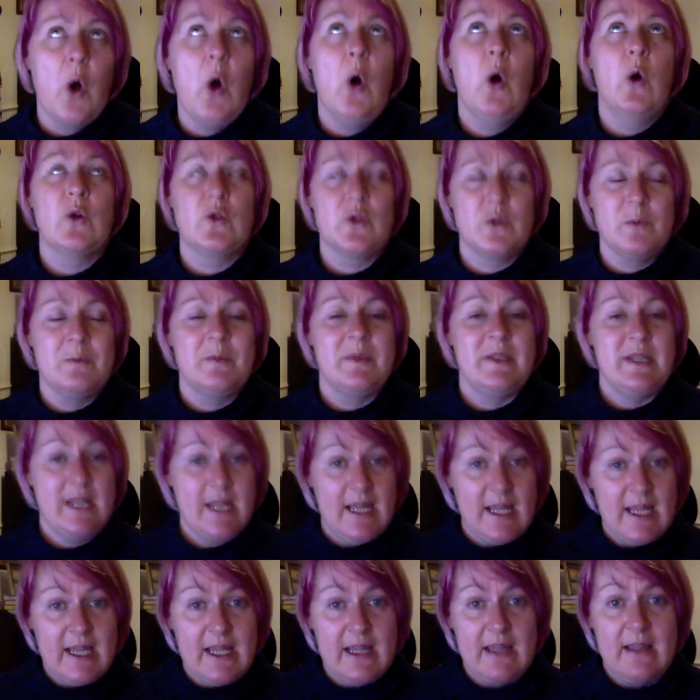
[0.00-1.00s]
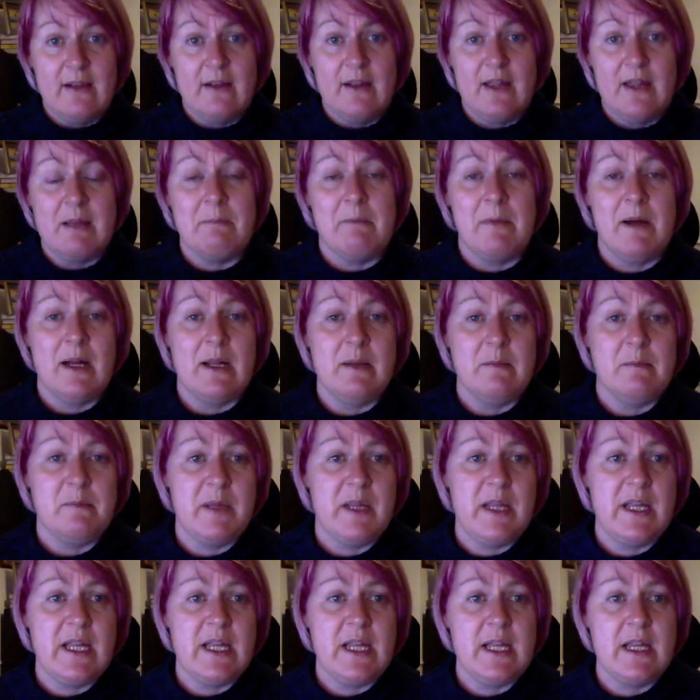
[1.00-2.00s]
autumn day. It might
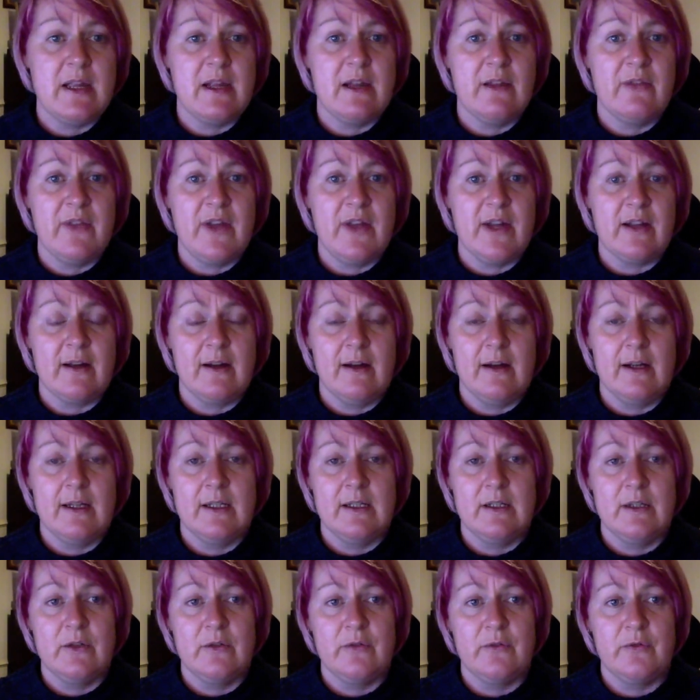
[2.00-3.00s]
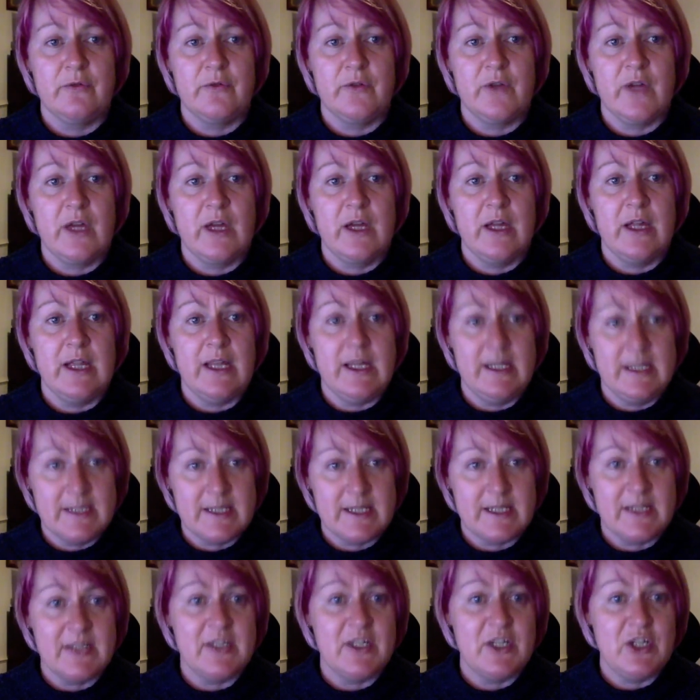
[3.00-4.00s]
be that kind of
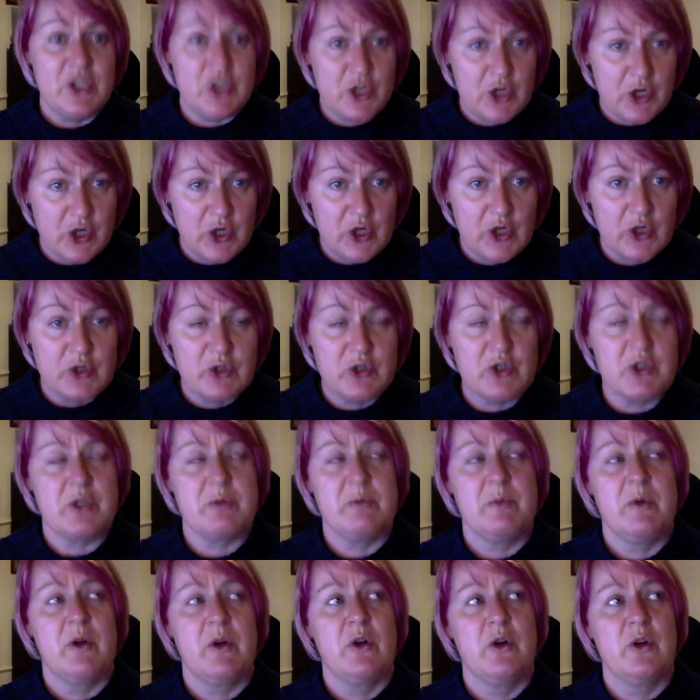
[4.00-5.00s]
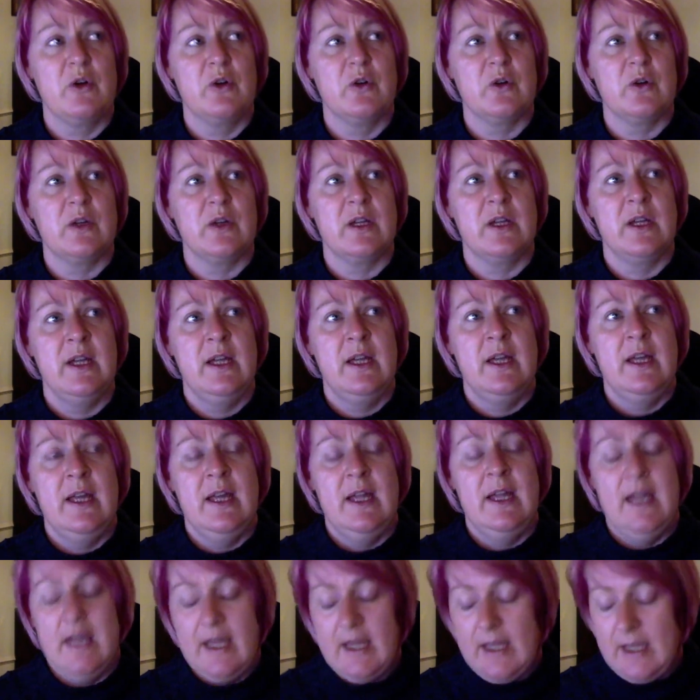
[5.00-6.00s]
incensey church smoke.
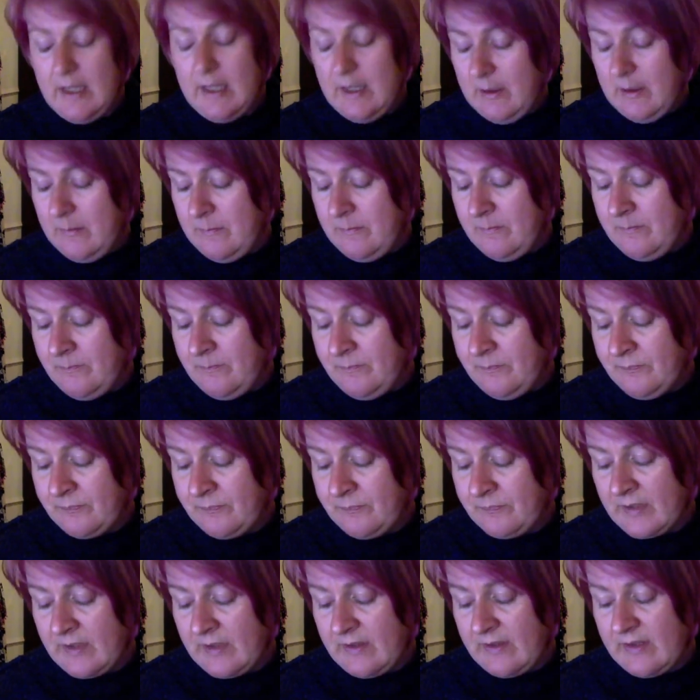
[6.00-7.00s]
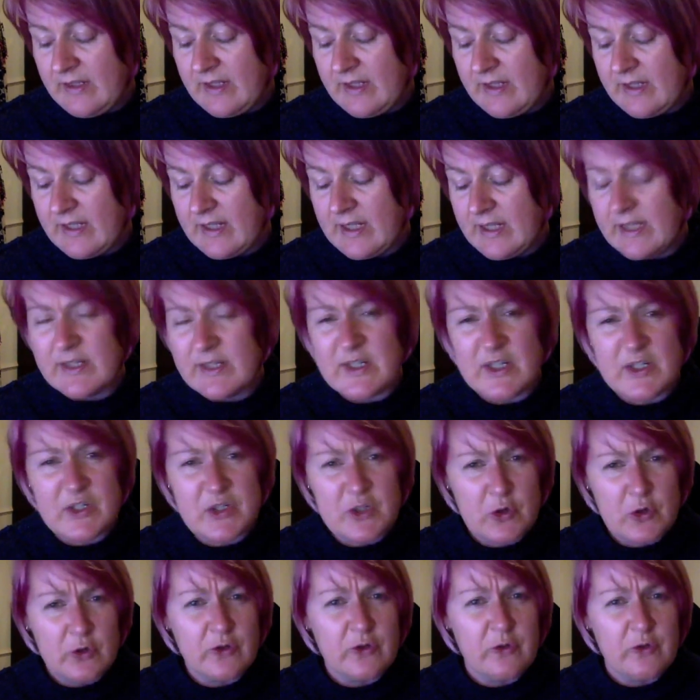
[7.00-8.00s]
Um, it's a
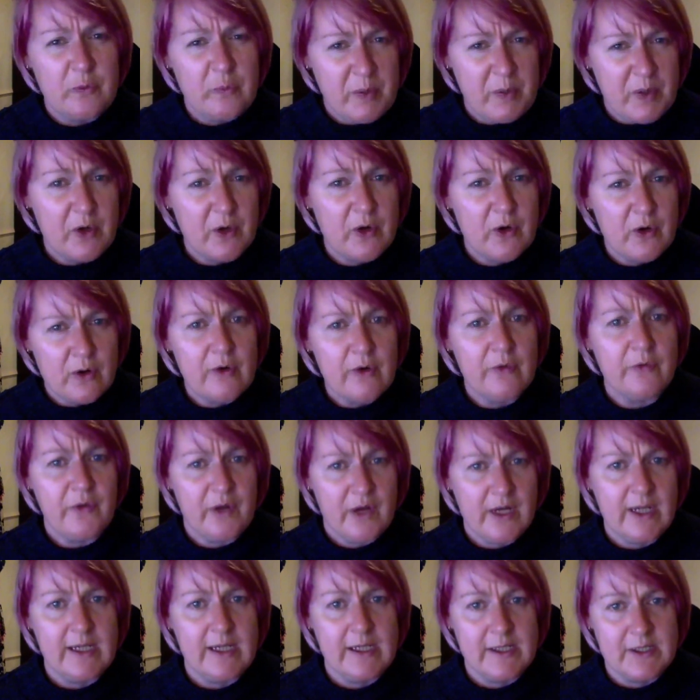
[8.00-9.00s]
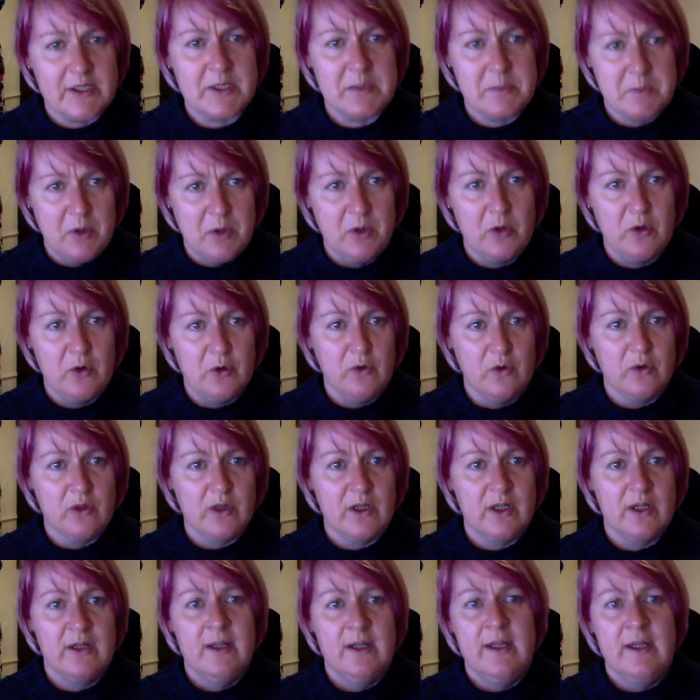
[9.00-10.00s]
sort of purifying
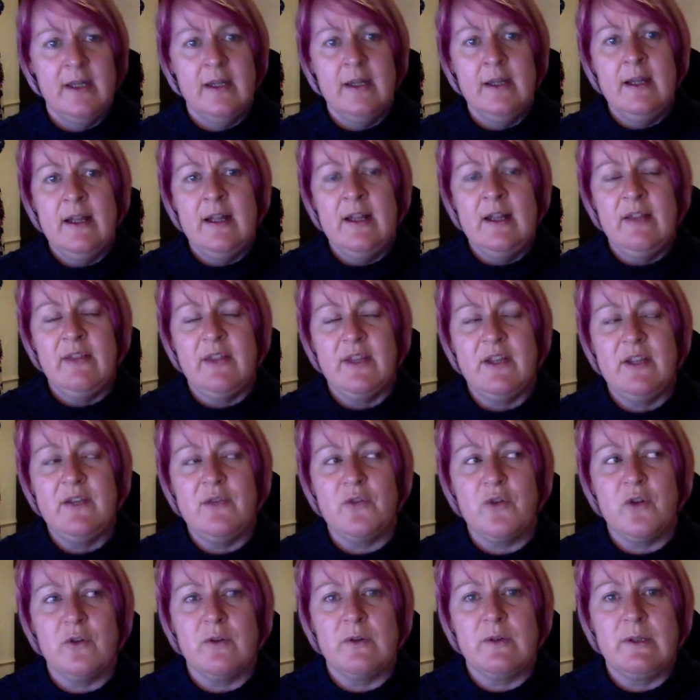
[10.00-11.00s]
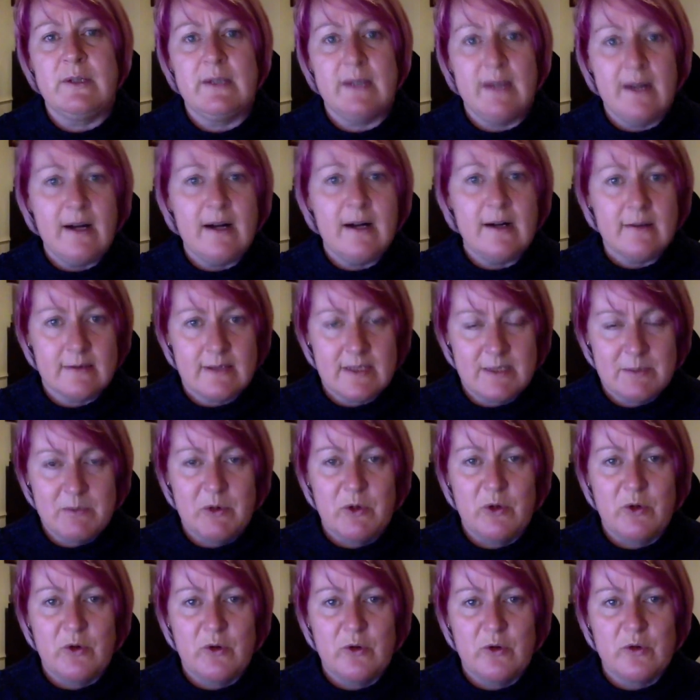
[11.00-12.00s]
smoke. Then you've got dark
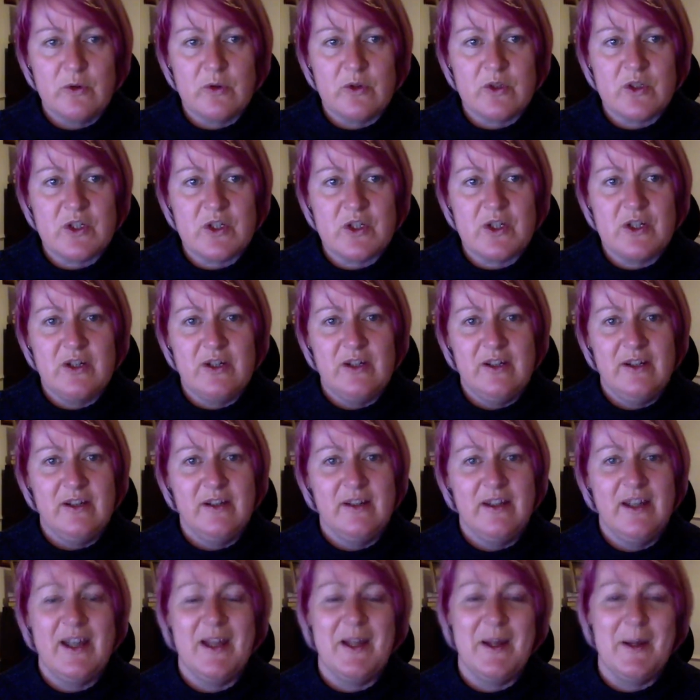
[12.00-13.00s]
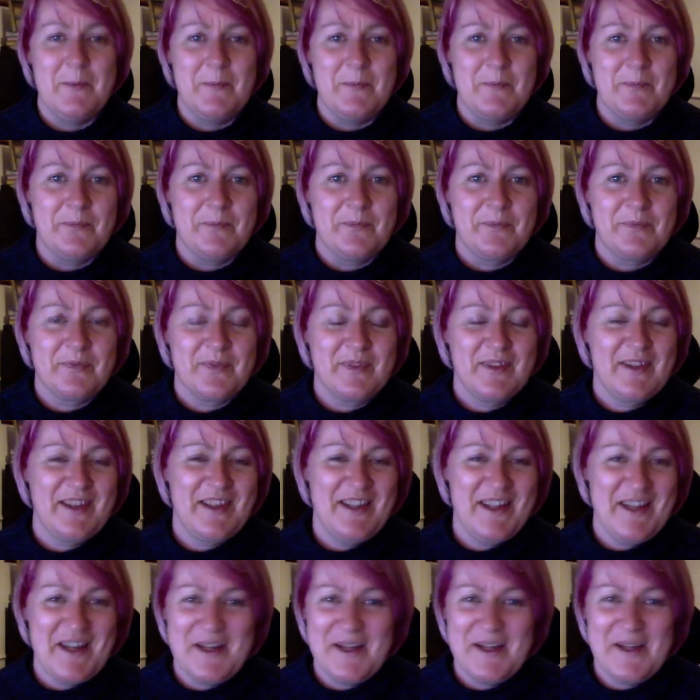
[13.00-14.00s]
smokes. Um,
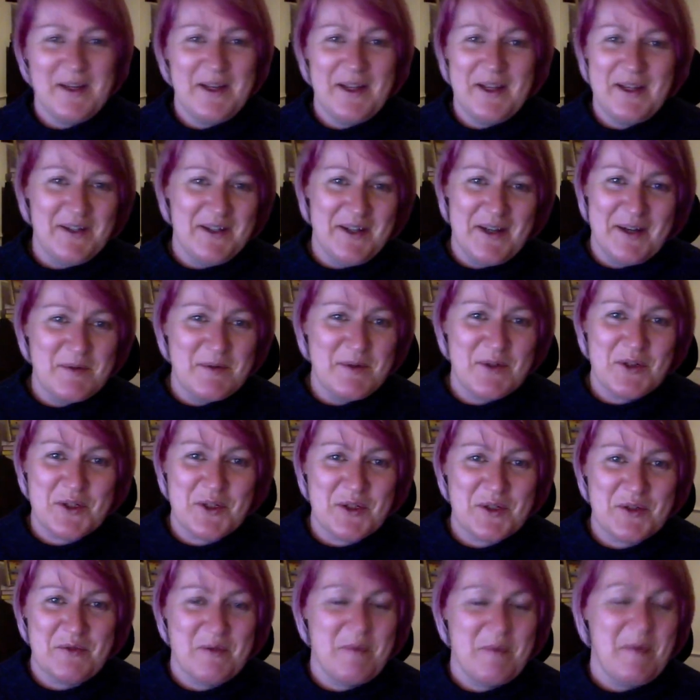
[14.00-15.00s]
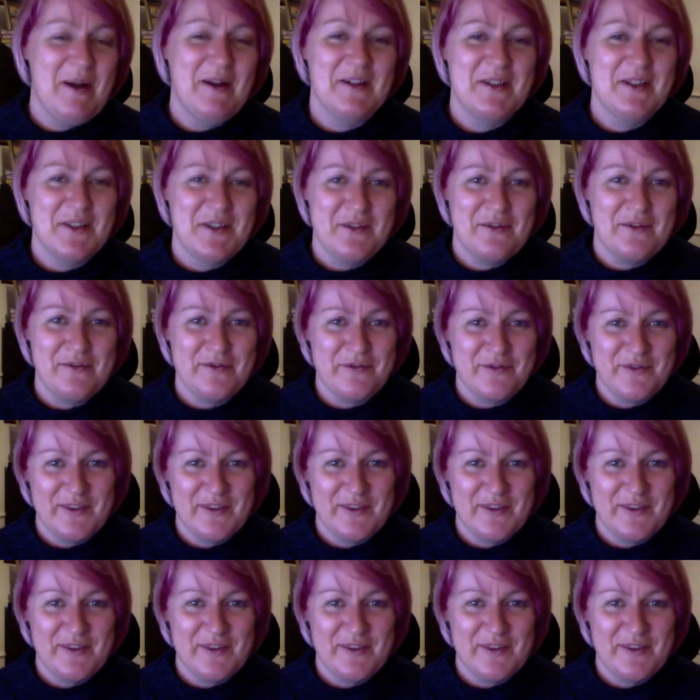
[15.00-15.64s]
and I'm just reminded of